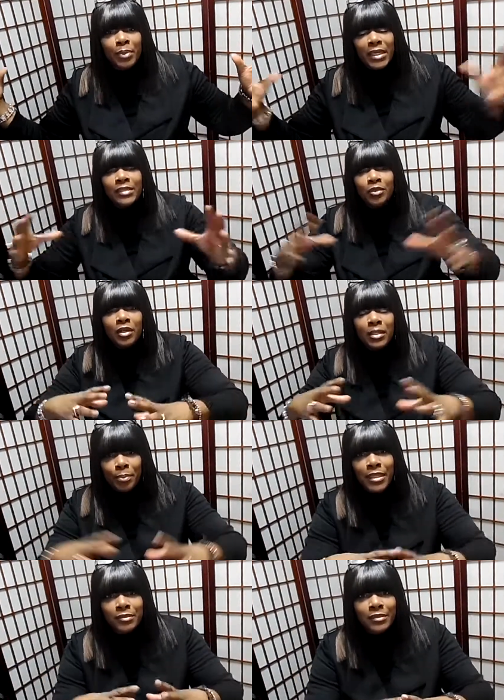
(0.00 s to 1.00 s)
piece all
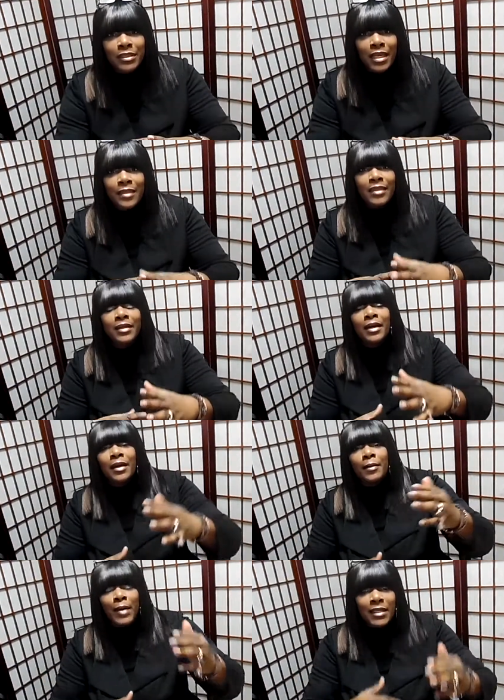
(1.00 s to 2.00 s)
the puzzles together
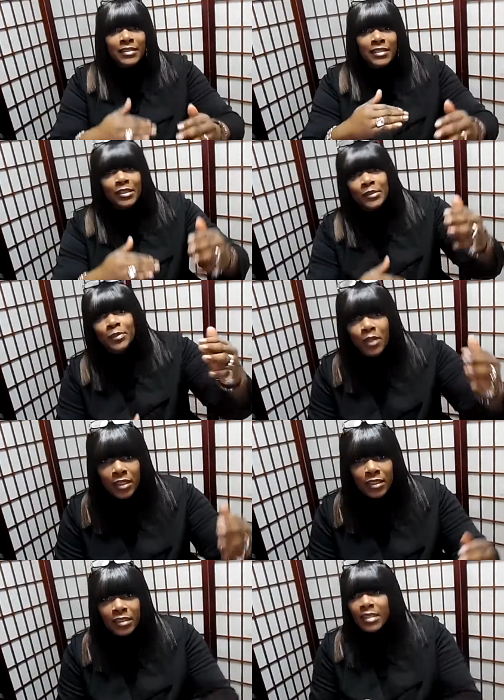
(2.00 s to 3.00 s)
while still
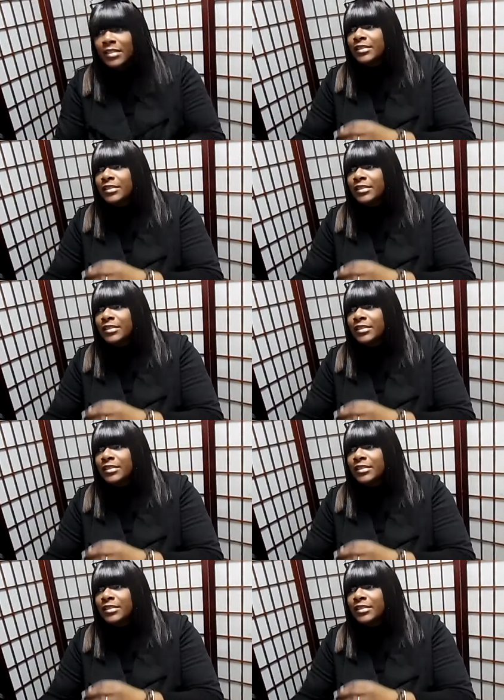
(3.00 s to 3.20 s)
walking,